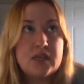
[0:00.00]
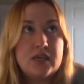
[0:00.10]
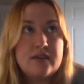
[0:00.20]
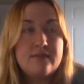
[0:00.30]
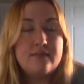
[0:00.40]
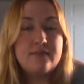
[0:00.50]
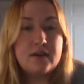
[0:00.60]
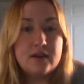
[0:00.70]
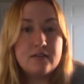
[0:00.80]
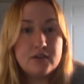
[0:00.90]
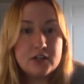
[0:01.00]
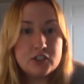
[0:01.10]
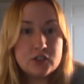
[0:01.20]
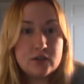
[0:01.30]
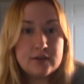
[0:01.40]
Eat very,
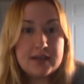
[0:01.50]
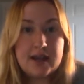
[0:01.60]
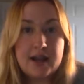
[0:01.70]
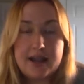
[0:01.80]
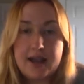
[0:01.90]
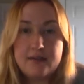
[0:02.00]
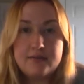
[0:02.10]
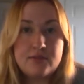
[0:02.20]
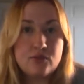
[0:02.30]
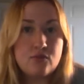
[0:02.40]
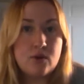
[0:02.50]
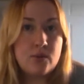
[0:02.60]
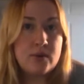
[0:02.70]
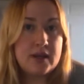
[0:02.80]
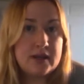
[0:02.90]
very slowly. I haven't
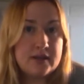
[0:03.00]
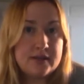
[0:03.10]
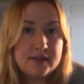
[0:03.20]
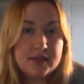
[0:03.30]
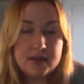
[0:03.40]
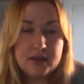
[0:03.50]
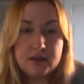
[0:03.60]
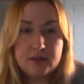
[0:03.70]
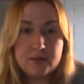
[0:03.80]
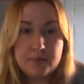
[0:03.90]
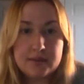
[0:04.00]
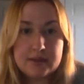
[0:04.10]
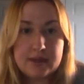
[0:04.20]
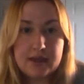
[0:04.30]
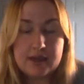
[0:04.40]
thrown anything up,
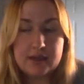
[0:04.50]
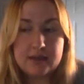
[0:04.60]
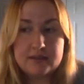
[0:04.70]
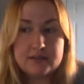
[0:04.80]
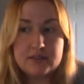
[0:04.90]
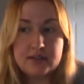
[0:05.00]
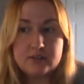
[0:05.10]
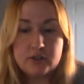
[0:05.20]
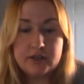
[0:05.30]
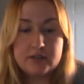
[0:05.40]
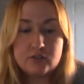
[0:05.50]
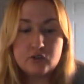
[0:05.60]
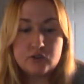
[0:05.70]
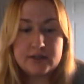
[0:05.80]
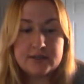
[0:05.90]
and I try to
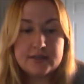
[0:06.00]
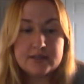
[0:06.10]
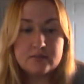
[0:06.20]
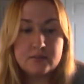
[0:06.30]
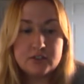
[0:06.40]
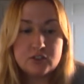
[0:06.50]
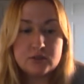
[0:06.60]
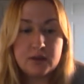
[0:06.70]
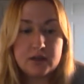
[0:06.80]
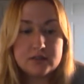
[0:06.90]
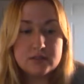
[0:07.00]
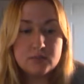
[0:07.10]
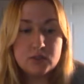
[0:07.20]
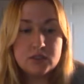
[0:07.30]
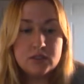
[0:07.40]
drink as much as
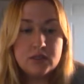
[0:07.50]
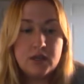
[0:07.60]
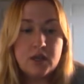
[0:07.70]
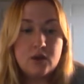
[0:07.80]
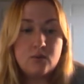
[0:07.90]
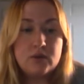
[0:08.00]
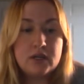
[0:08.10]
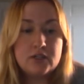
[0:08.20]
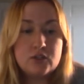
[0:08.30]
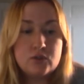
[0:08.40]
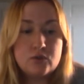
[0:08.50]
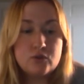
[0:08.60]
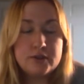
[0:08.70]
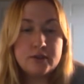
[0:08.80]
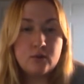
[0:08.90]
possible. When I do
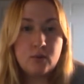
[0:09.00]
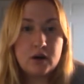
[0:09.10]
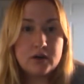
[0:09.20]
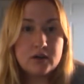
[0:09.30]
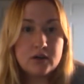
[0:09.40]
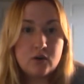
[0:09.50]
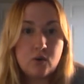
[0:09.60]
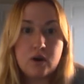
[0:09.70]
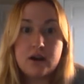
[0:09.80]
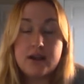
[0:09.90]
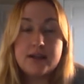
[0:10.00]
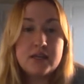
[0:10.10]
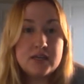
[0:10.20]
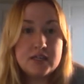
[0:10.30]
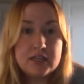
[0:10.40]
drink water or
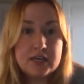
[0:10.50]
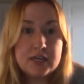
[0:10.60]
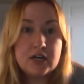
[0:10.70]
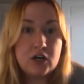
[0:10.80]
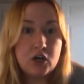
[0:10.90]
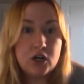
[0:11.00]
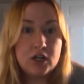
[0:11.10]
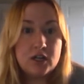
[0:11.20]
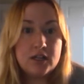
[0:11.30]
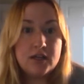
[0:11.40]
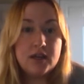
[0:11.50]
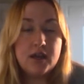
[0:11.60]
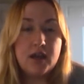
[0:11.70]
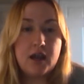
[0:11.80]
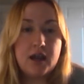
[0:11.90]
anything at all,
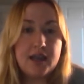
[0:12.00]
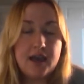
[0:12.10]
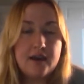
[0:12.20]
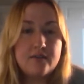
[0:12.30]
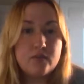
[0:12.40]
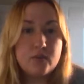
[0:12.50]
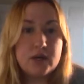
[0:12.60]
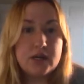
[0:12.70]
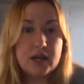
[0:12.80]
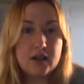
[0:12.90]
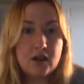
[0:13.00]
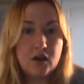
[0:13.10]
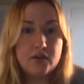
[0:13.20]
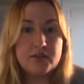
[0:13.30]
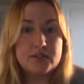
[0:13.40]
I have what I
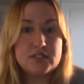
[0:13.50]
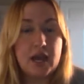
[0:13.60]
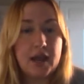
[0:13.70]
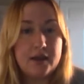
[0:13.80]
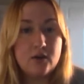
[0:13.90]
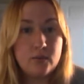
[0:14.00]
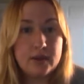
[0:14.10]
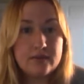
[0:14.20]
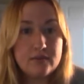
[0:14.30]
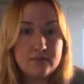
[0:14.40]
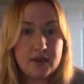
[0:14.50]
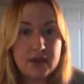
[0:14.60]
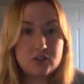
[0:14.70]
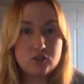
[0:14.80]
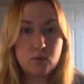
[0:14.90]
call the tidal wave
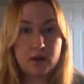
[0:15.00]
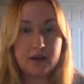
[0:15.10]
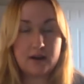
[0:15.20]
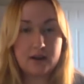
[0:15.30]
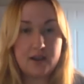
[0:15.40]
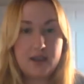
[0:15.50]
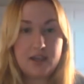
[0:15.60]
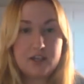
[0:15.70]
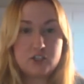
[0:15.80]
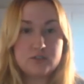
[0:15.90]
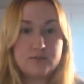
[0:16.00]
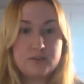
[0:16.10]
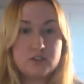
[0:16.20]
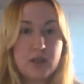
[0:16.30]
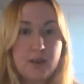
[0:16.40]
effect, where it just
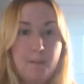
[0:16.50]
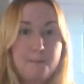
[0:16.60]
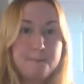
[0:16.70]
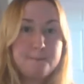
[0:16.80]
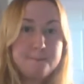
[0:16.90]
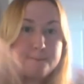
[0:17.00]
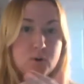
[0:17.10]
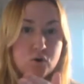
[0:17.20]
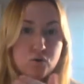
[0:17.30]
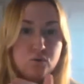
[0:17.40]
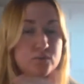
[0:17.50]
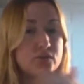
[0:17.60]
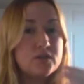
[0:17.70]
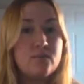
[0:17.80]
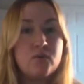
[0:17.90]
feels like
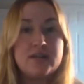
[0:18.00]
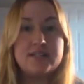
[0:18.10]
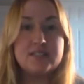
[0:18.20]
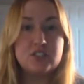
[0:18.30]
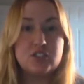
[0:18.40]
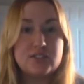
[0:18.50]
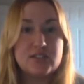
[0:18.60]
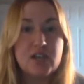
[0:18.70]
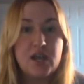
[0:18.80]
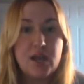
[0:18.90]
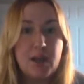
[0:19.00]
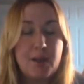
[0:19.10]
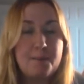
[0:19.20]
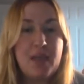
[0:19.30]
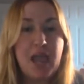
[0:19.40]
someone is just
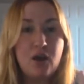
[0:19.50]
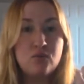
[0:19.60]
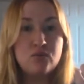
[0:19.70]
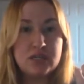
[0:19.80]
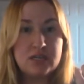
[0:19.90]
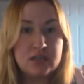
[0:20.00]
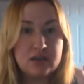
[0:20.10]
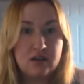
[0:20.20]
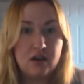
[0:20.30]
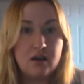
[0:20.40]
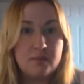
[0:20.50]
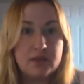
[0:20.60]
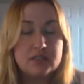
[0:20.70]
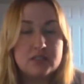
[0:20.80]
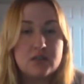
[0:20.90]
pounding on
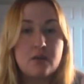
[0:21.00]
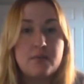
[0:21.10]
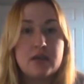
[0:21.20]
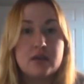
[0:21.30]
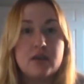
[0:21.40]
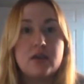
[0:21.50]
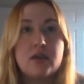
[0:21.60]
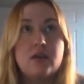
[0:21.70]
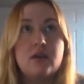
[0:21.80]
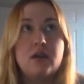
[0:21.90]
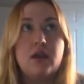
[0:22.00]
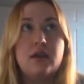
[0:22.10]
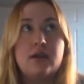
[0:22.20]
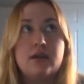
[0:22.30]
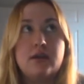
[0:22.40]
my stomach.
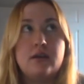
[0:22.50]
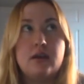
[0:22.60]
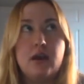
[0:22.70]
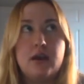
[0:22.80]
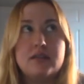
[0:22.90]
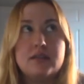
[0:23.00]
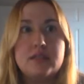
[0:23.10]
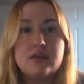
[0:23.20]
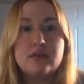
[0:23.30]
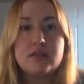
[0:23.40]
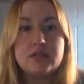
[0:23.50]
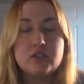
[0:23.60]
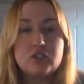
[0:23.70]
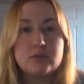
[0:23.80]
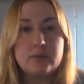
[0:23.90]
And I think
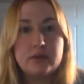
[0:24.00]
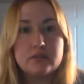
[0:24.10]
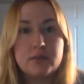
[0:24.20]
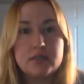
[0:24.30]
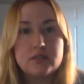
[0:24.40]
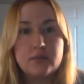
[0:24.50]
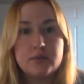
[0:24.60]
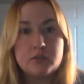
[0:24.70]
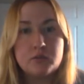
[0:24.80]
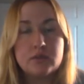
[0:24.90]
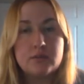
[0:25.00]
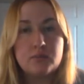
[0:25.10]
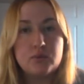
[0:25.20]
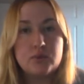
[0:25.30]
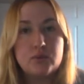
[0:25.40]
that's just because my stomach's really
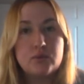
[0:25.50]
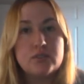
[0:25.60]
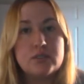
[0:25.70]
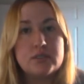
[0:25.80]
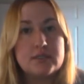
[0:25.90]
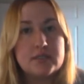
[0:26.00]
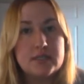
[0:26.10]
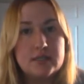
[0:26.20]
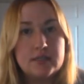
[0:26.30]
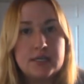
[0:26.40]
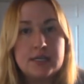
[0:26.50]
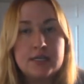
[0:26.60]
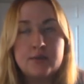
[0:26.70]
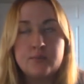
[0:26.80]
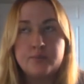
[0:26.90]
bruised and it's healing